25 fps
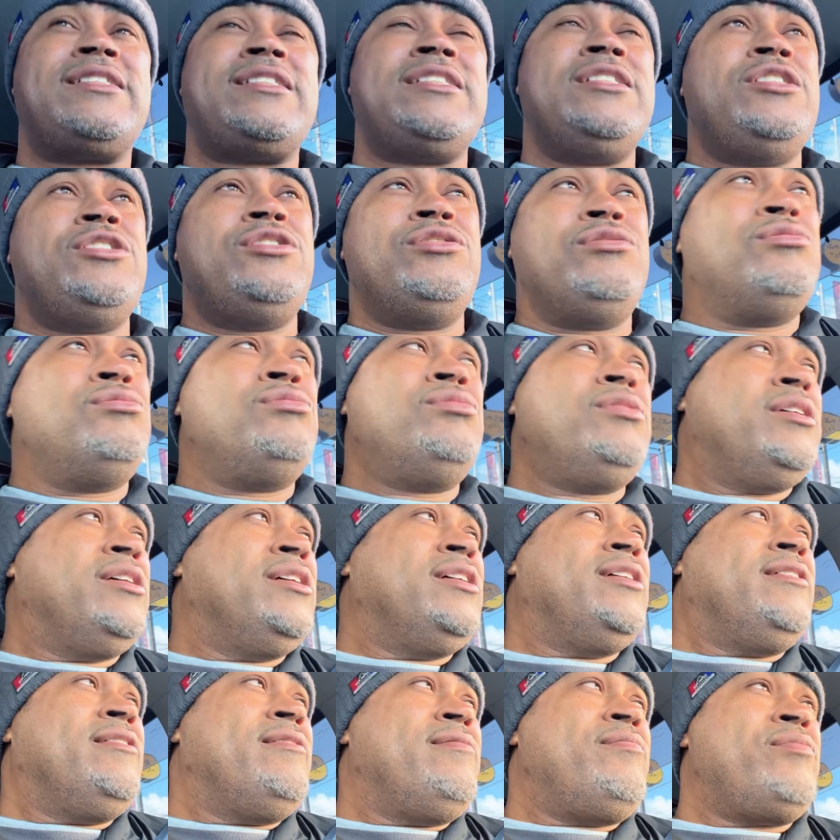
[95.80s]
see you,
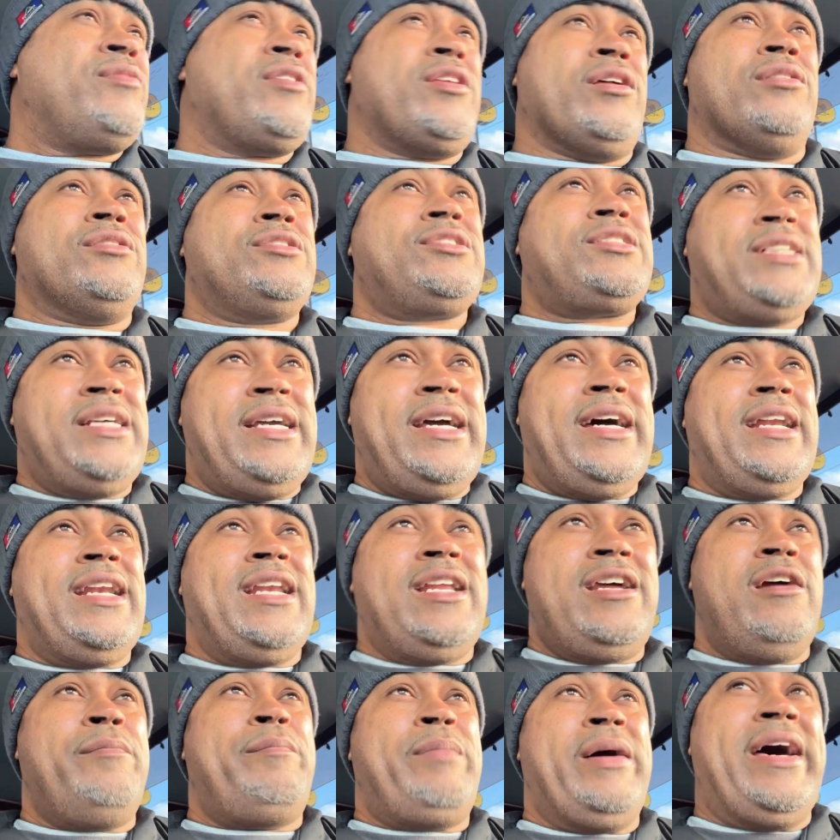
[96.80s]
you know, stay out
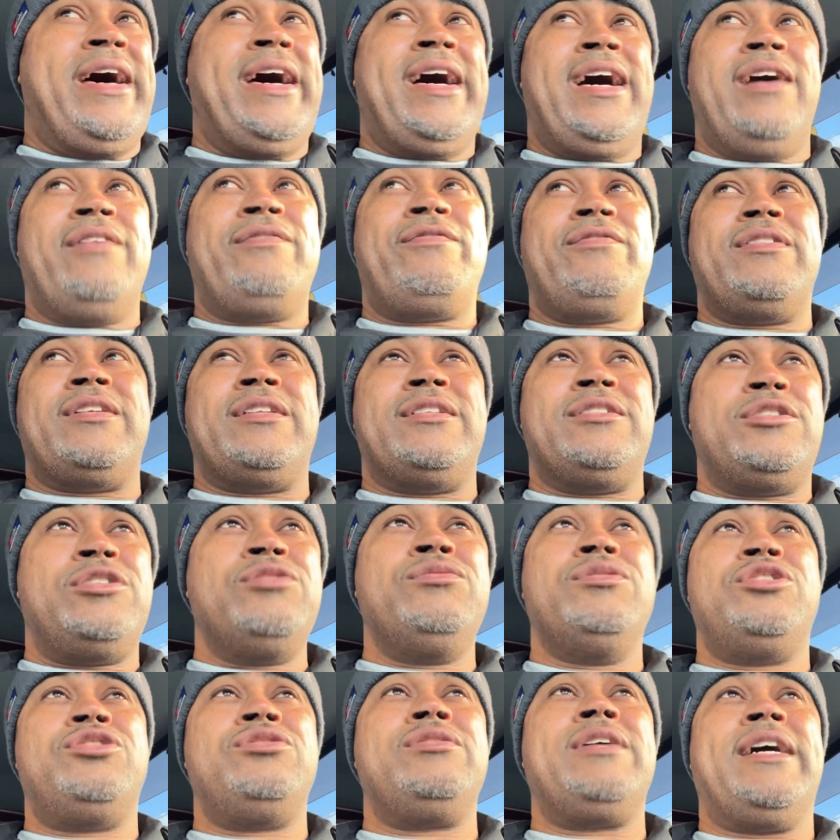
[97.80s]
of their path and
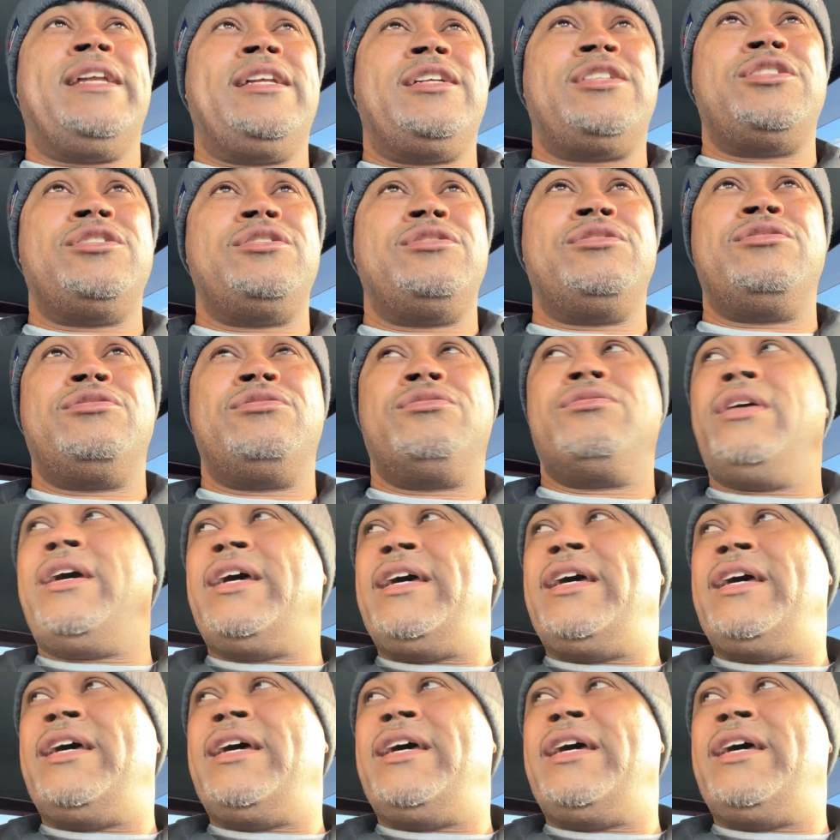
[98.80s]
do what you got to do.